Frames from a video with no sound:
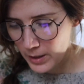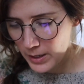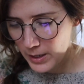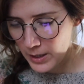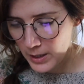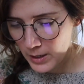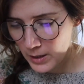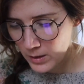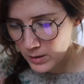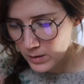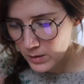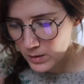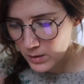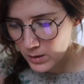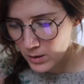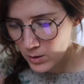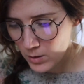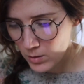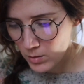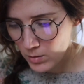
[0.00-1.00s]
And
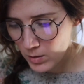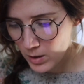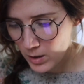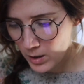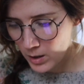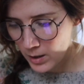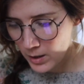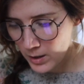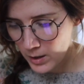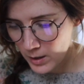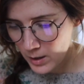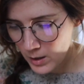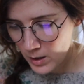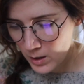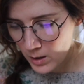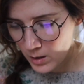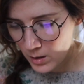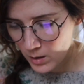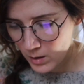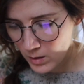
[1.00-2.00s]
so
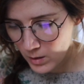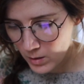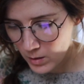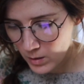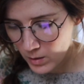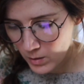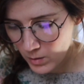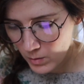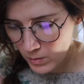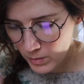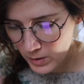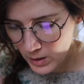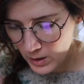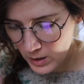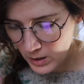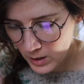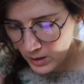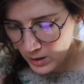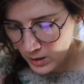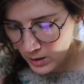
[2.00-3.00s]
I
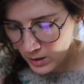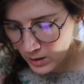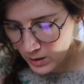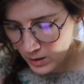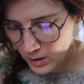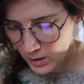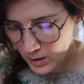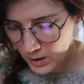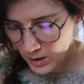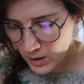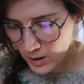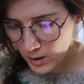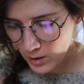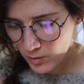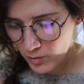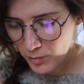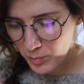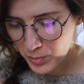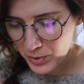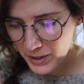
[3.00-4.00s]
went in and kind
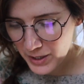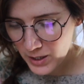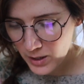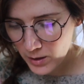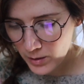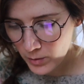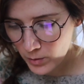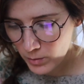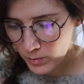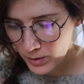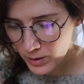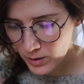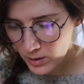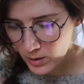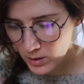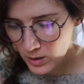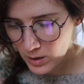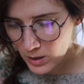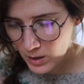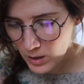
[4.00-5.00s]
of played with
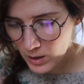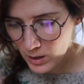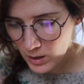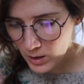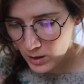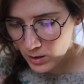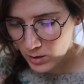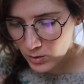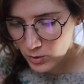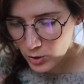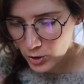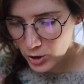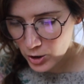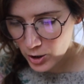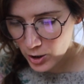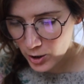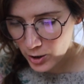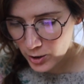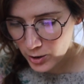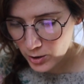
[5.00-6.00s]
the
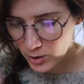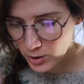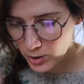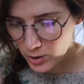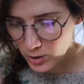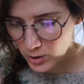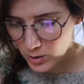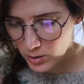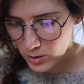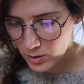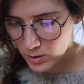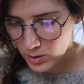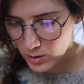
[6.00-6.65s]
chart